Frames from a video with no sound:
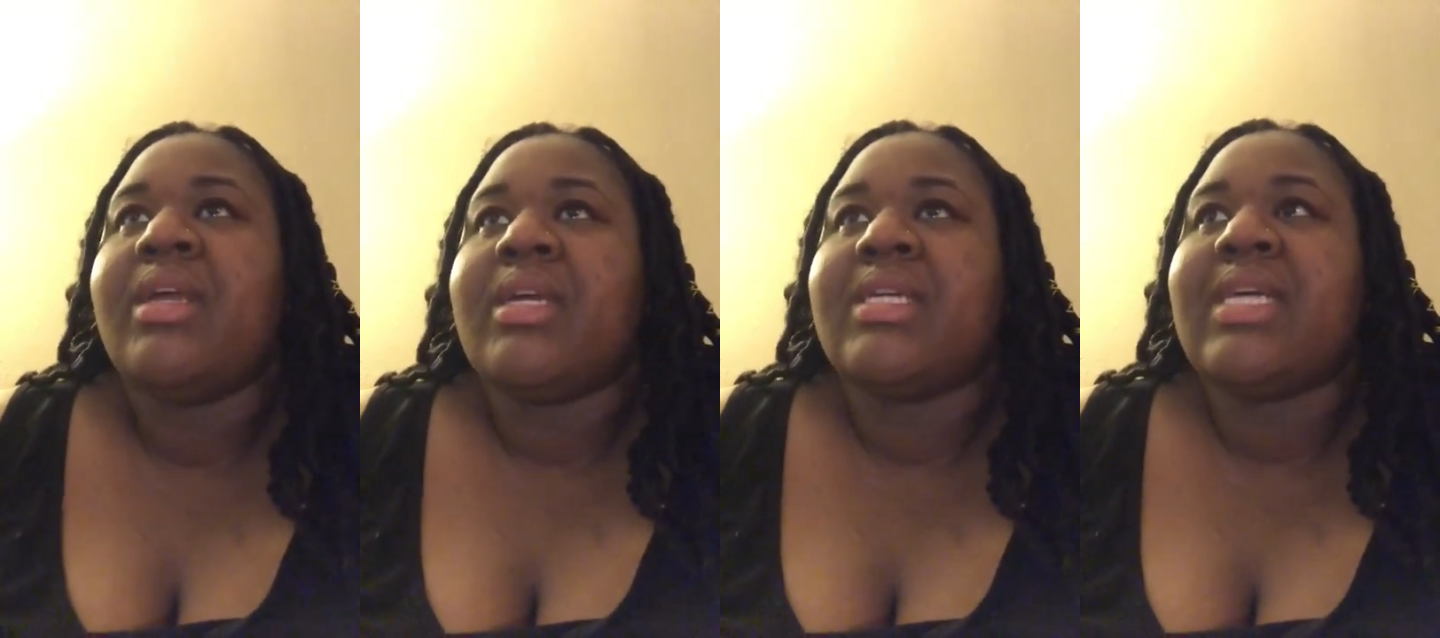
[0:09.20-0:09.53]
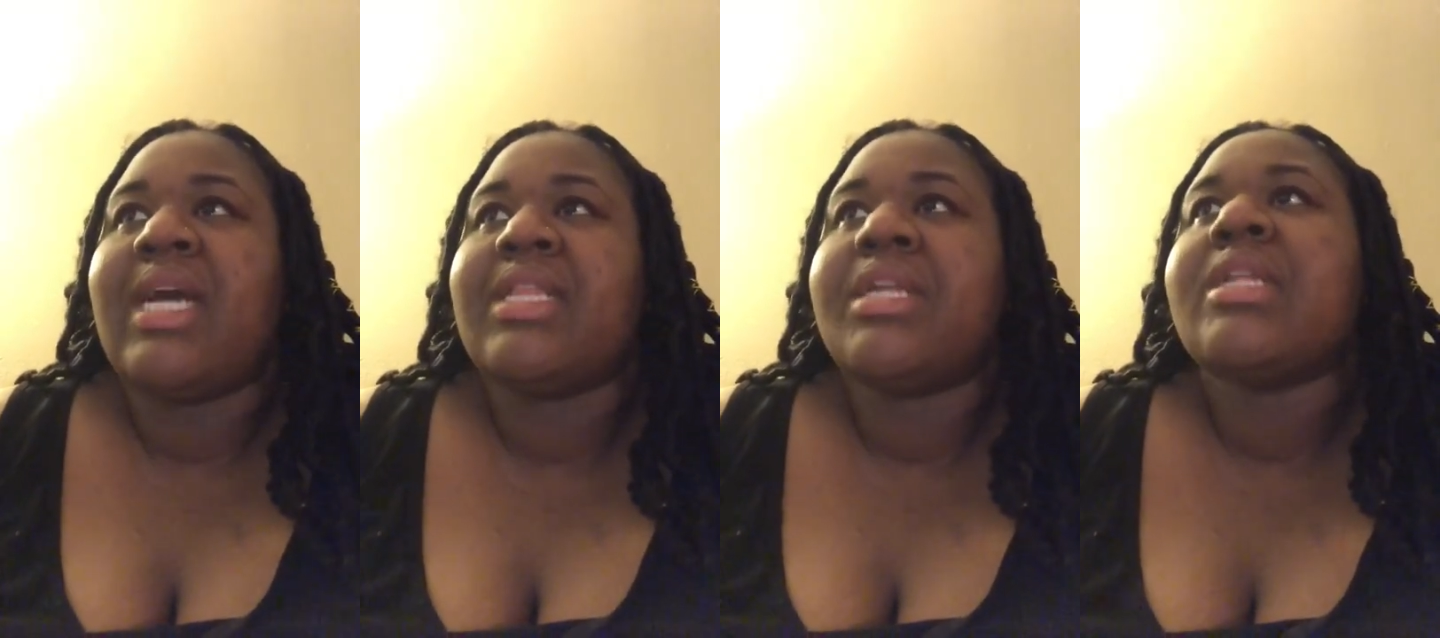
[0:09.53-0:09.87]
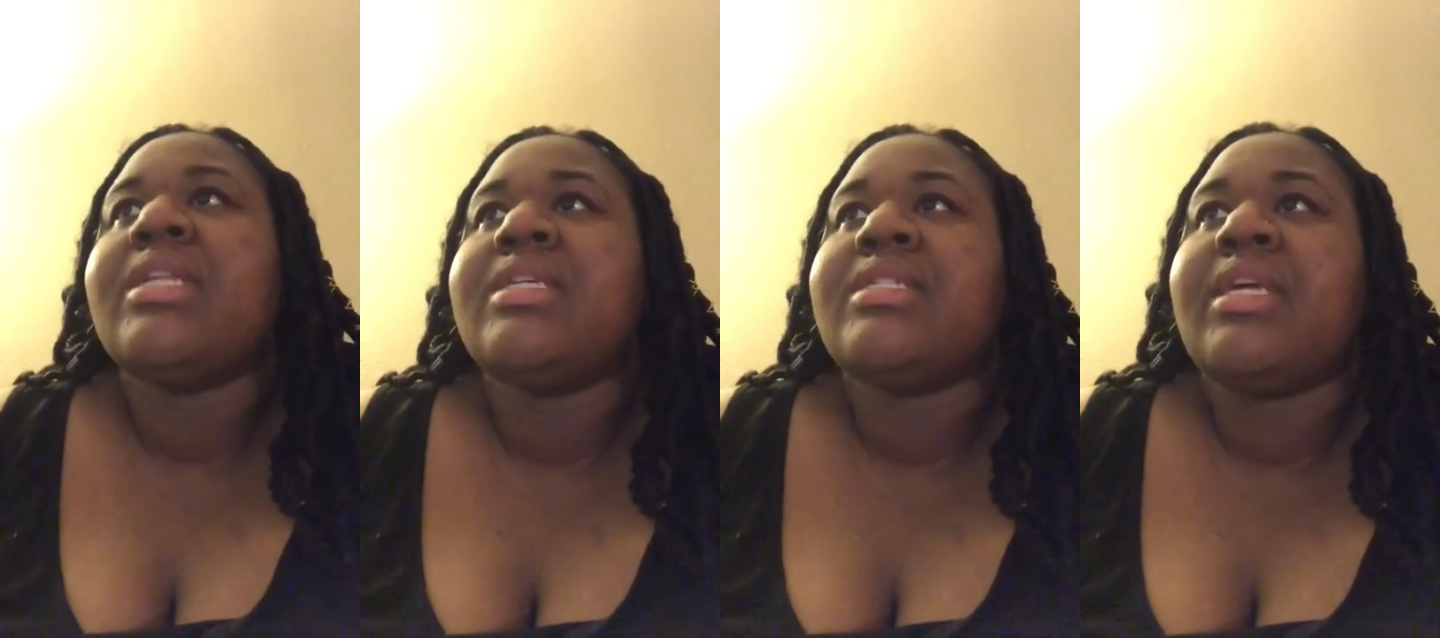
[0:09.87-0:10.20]
Because I
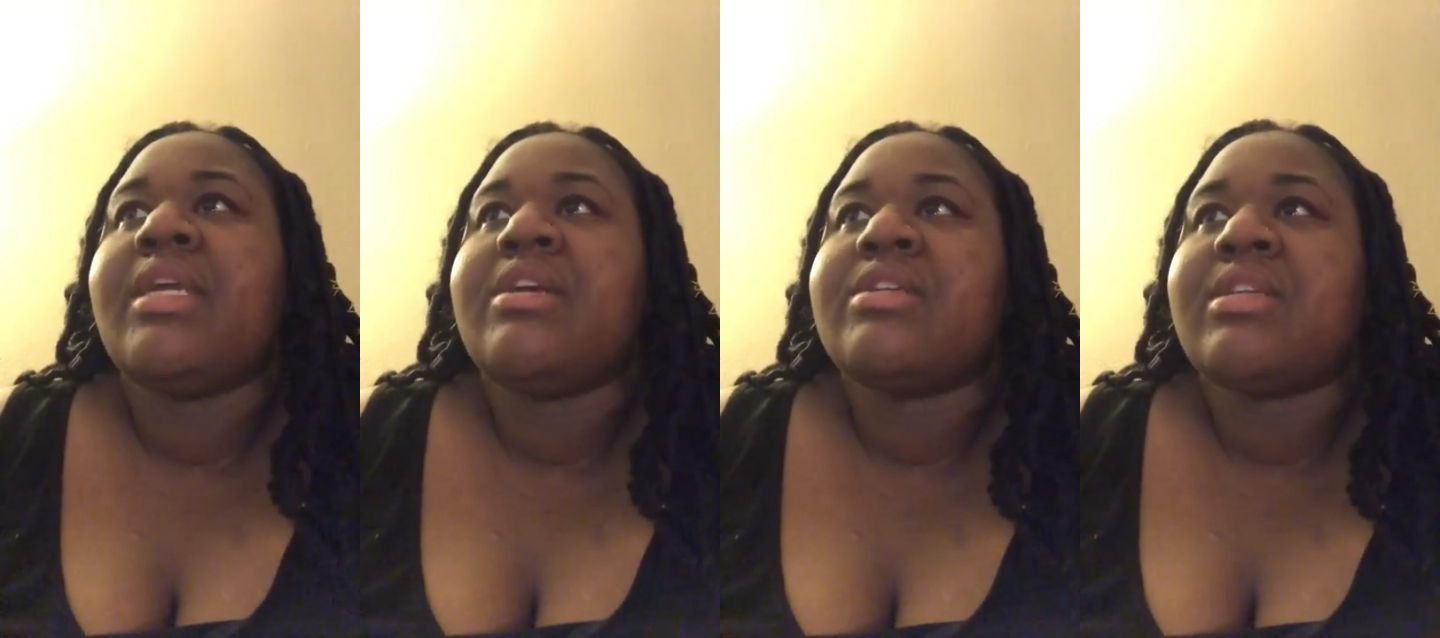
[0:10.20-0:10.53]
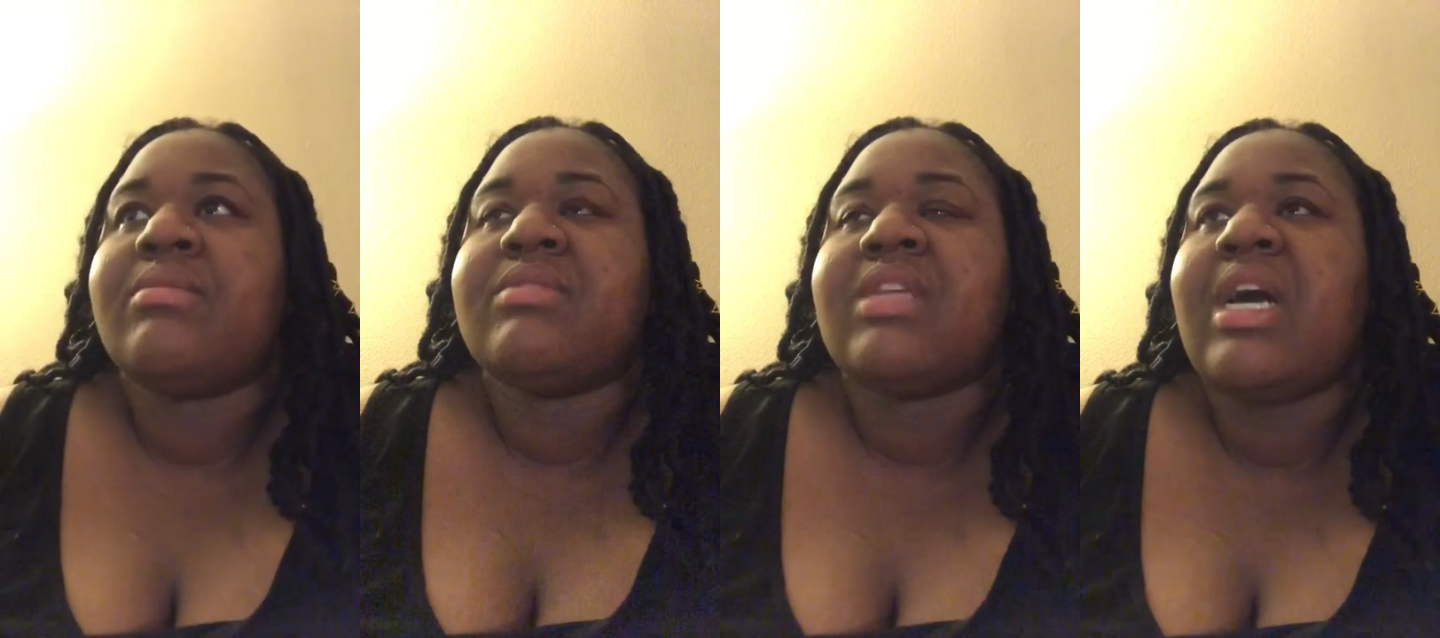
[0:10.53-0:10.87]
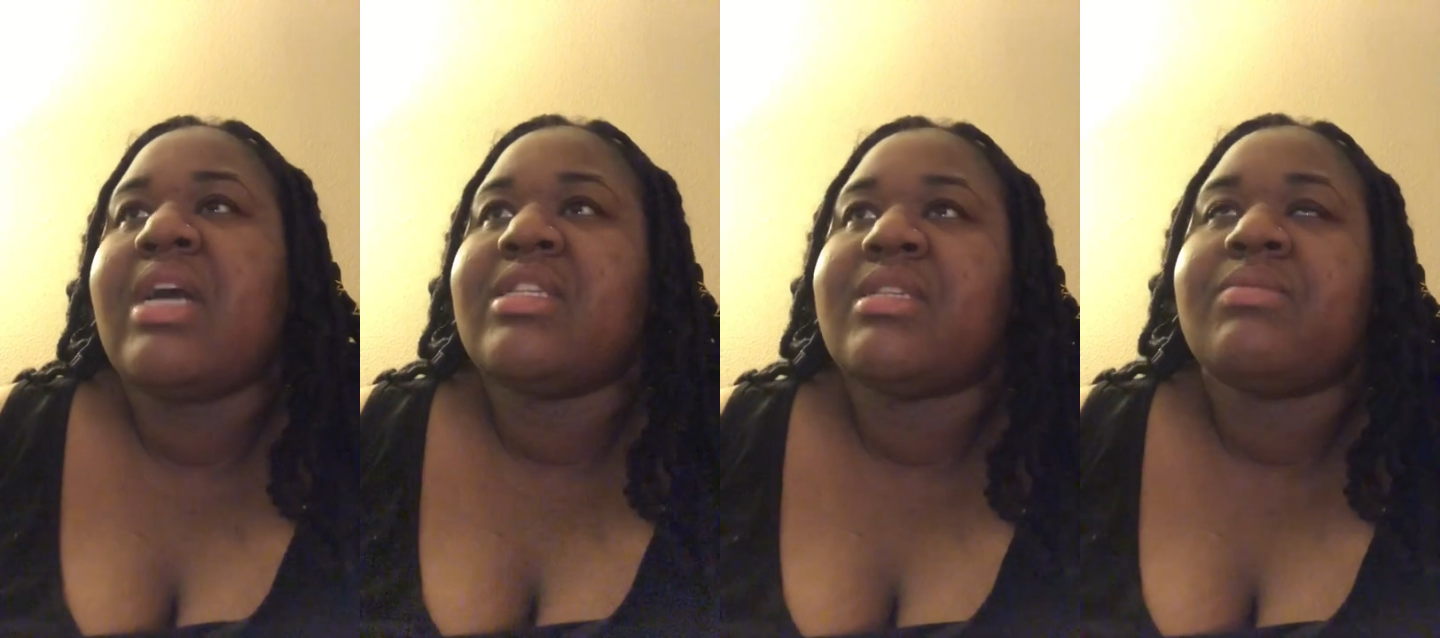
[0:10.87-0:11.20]
literally sit here
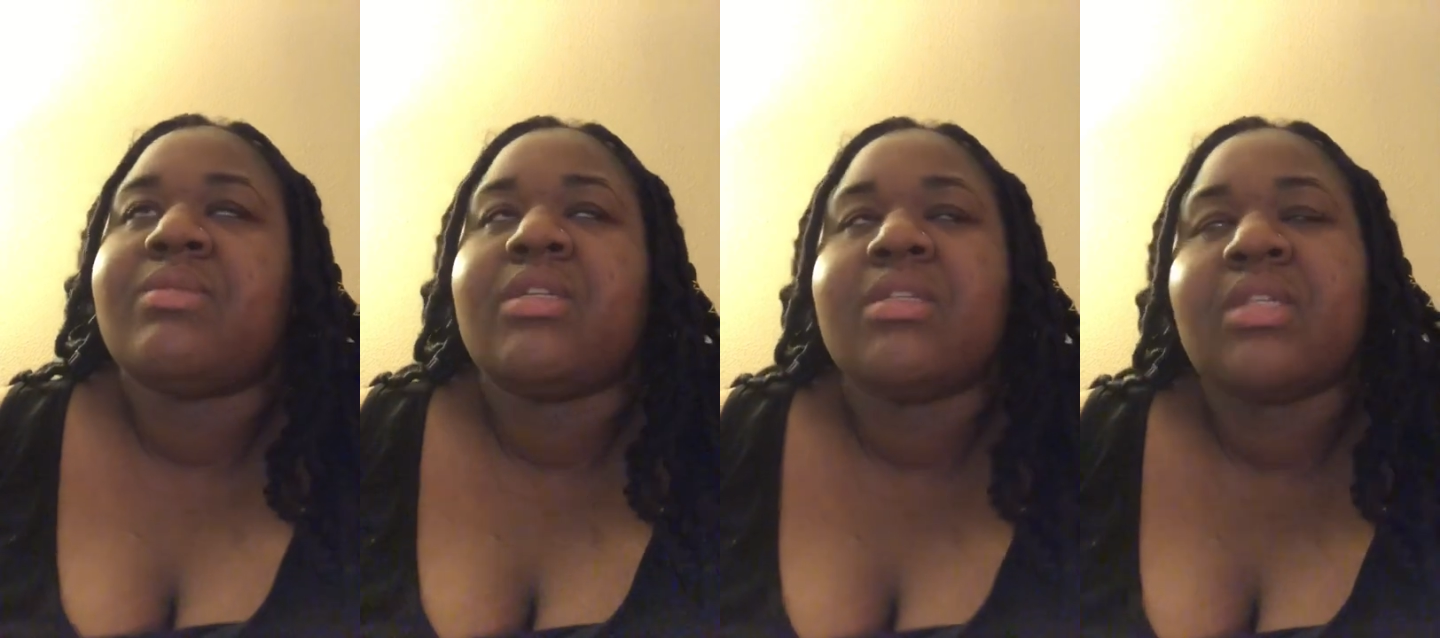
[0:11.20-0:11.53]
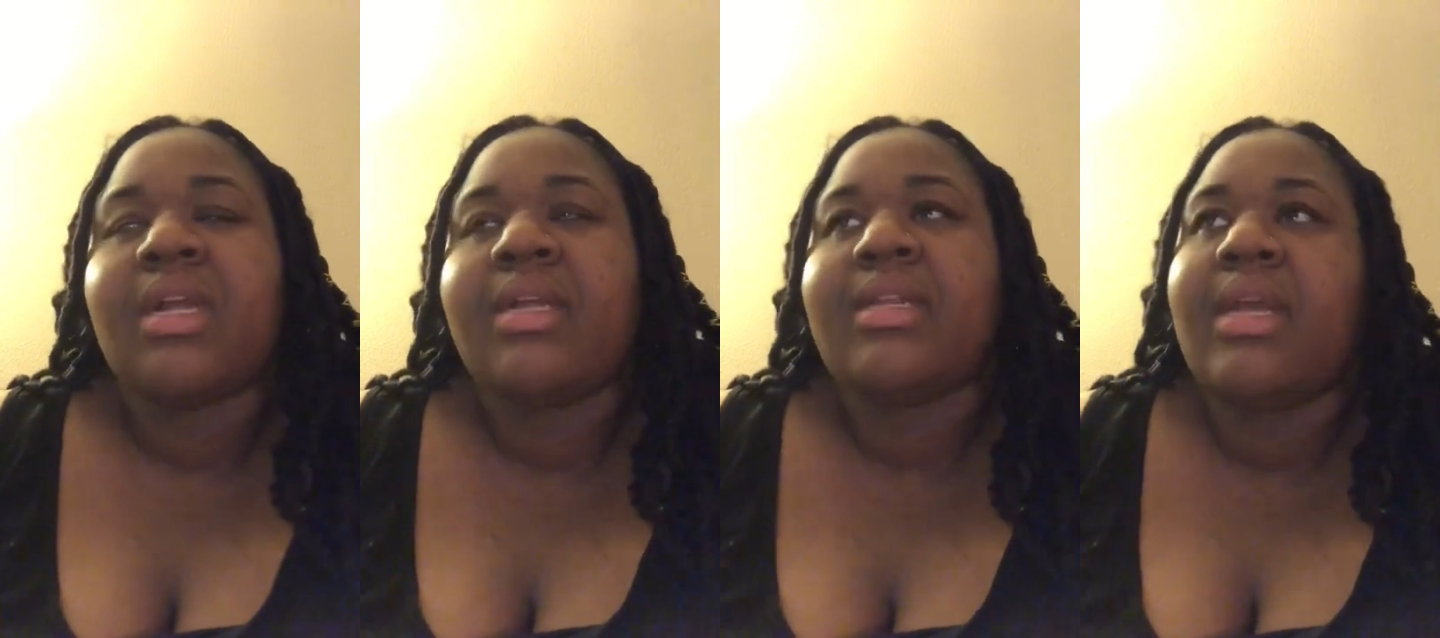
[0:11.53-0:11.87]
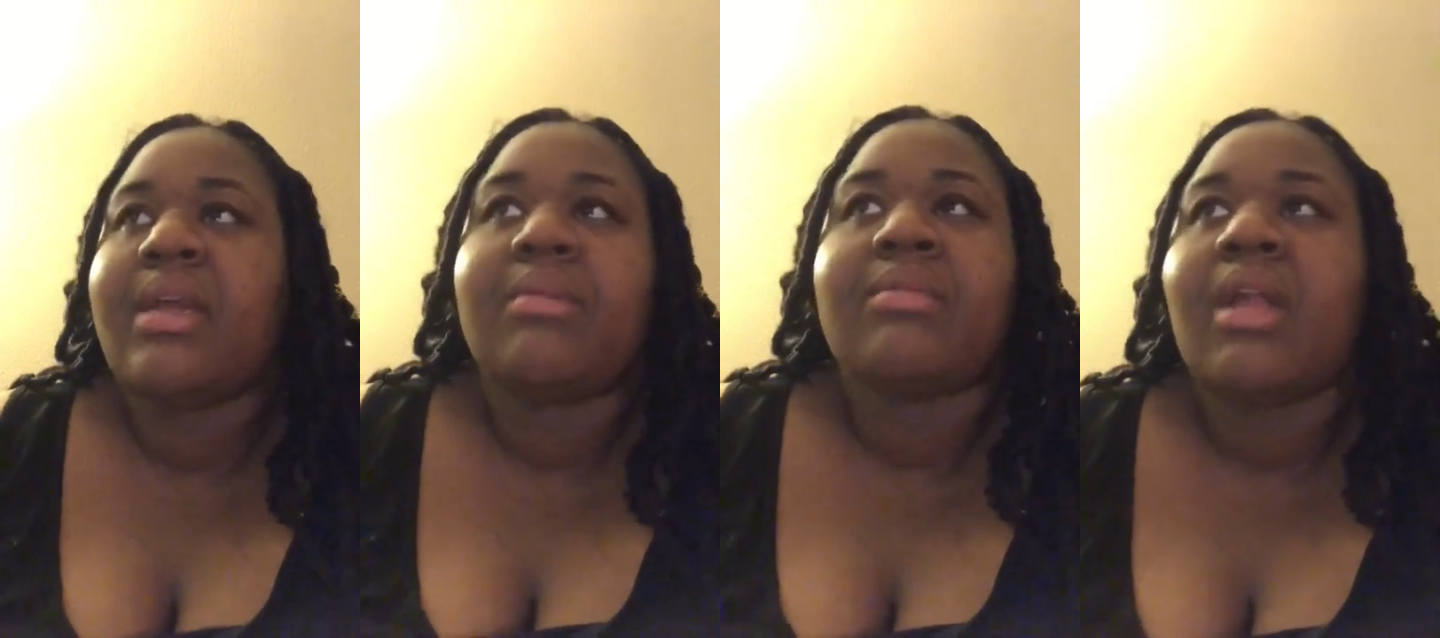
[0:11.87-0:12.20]
sometimes and it's just like,
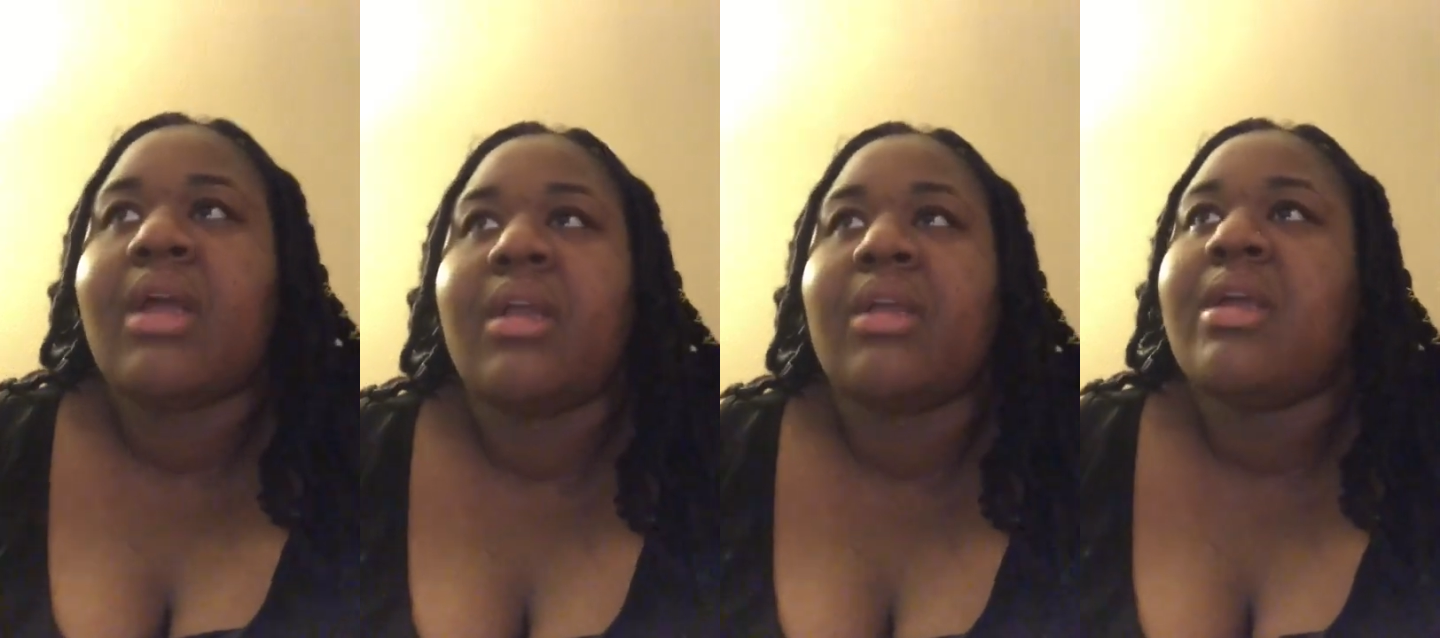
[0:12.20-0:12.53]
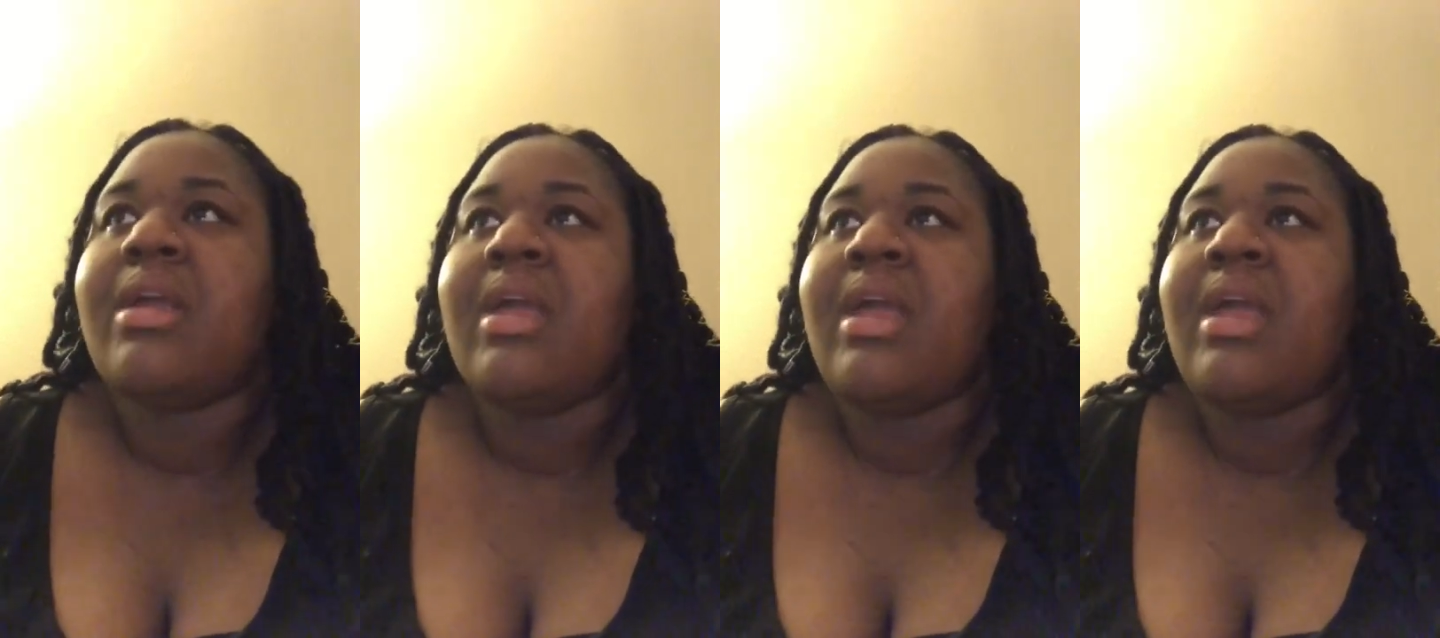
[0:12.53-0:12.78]
damn, like